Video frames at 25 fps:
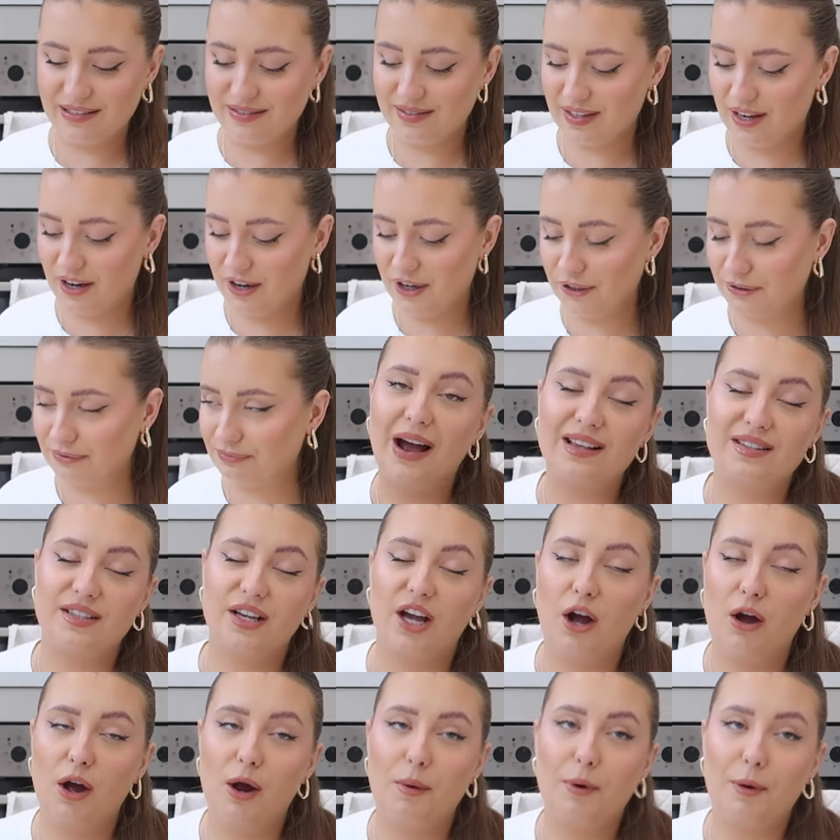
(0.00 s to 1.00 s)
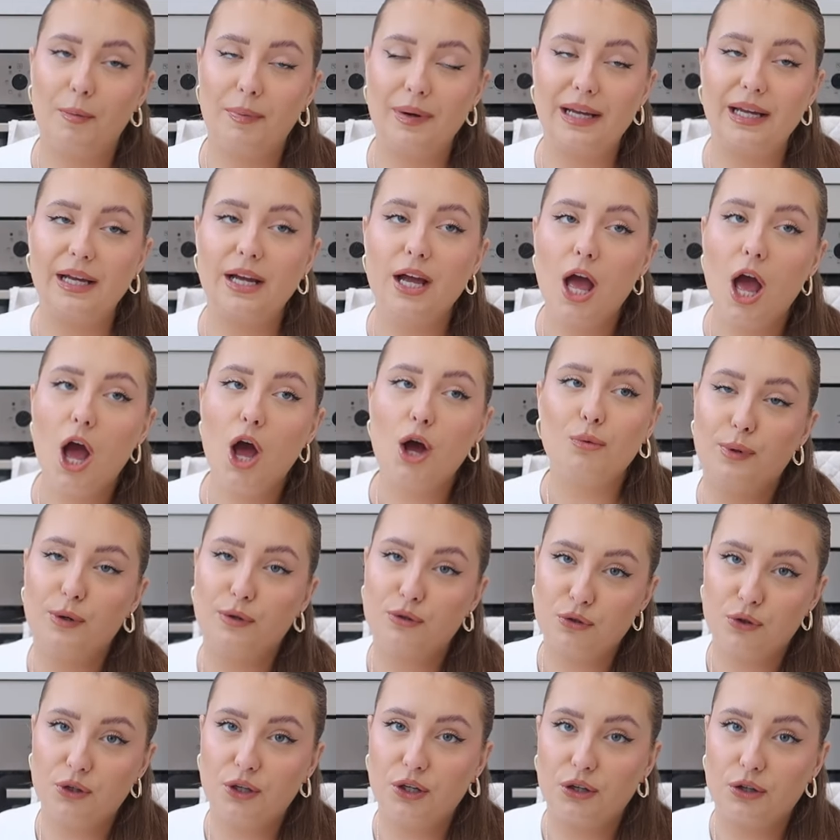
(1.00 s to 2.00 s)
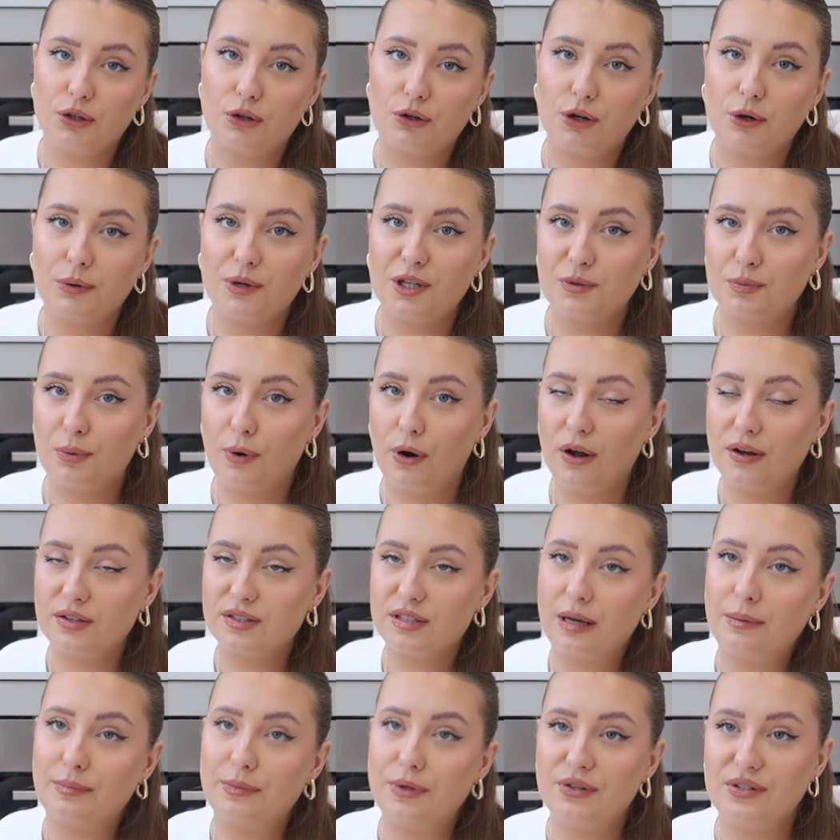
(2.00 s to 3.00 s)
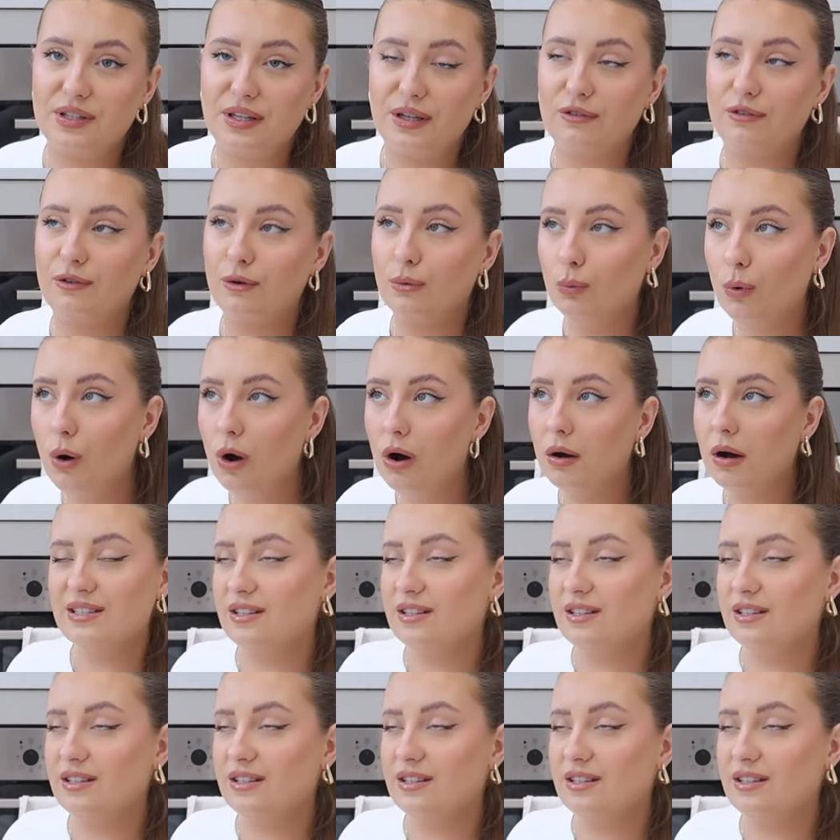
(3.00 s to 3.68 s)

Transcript: So as I go, I probably will talk you through which products I'm using for what.